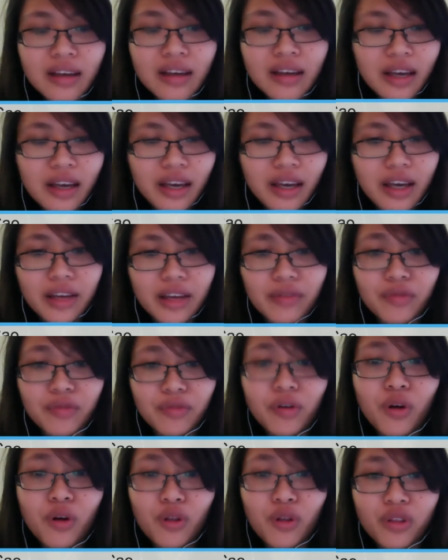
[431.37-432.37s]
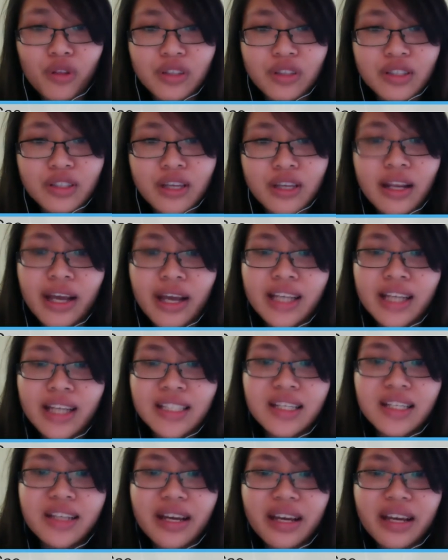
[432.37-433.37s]
And fourth is excellent
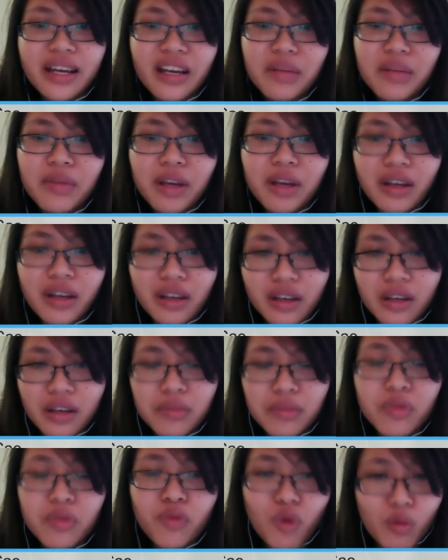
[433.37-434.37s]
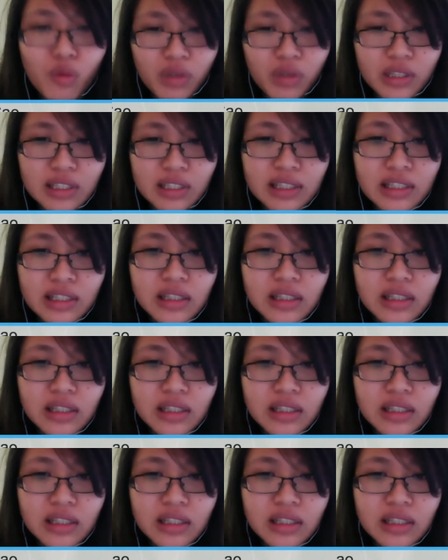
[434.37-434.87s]
academic performance.